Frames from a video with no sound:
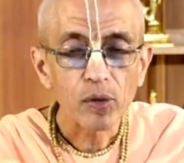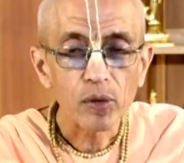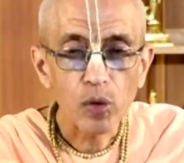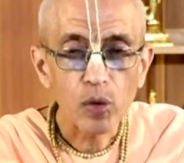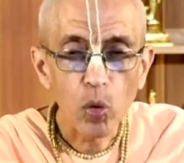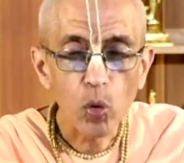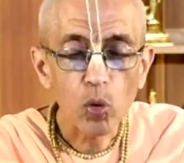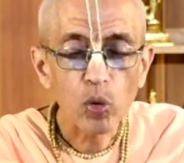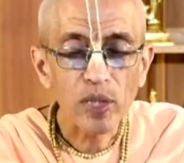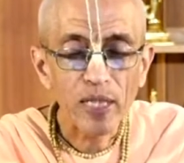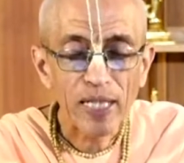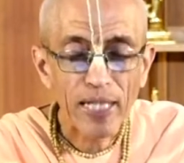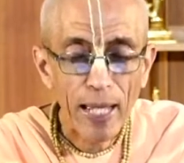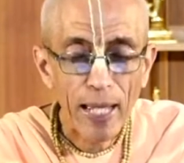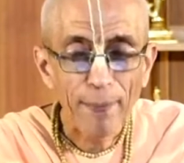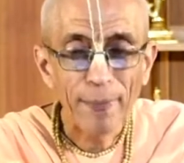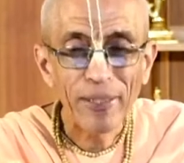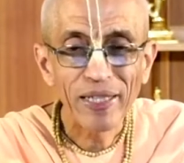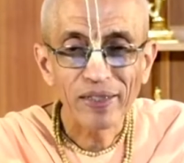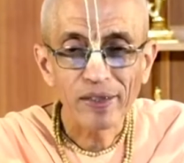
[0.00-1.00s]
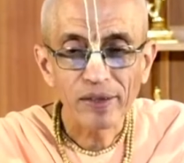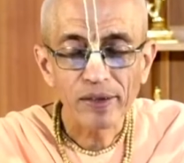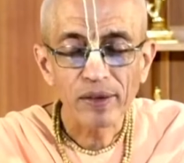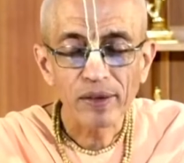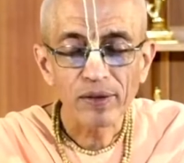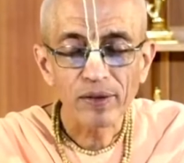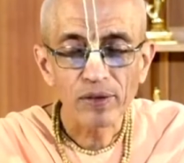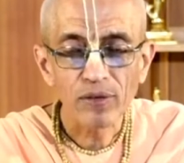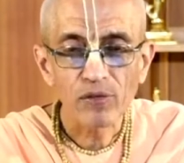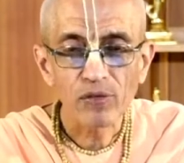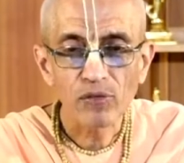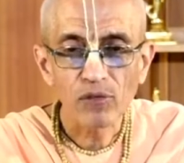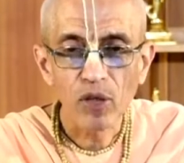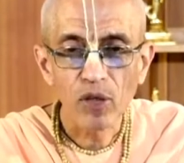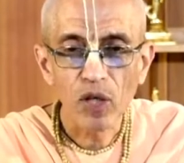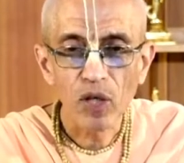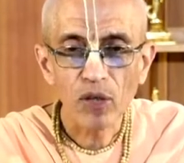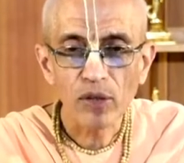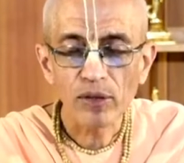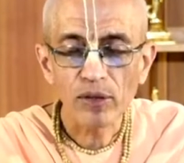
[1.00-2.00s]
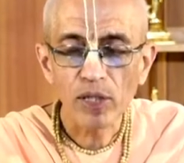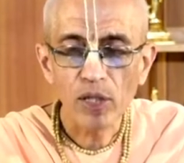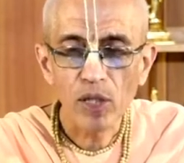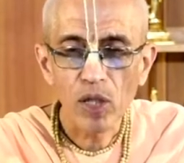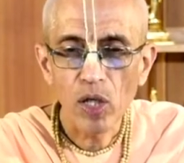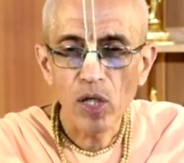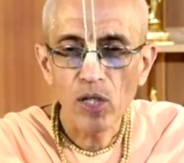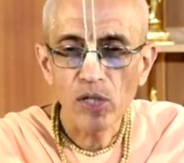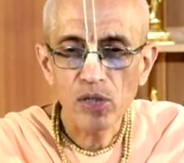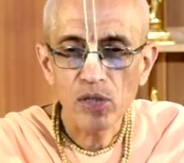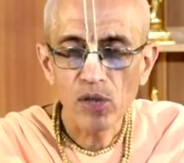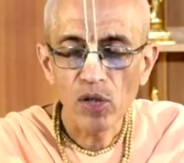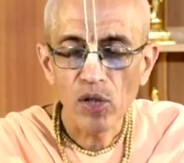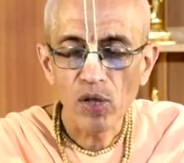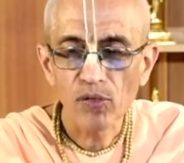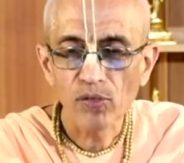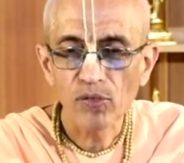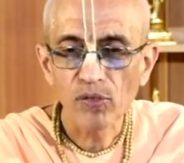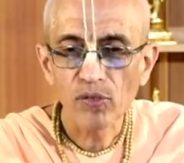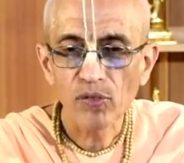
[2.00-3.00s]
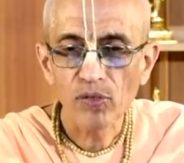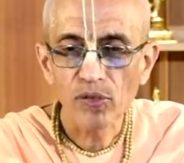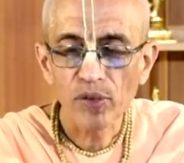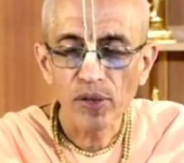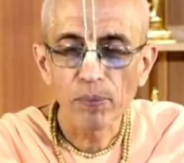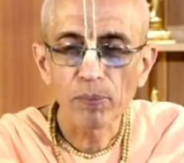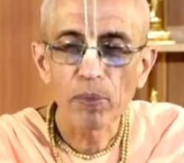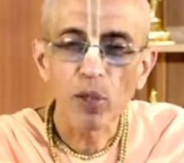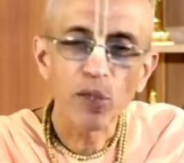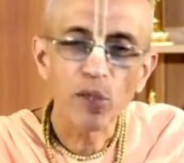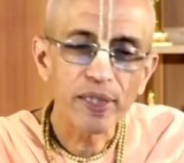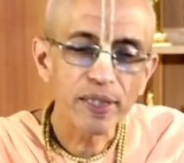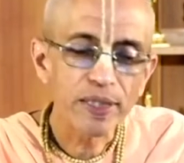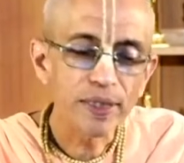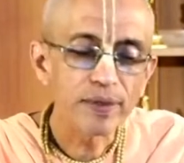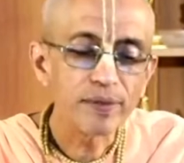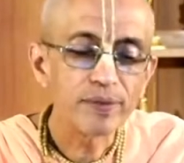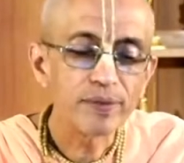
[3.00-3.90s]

don't lament for the loss of the body.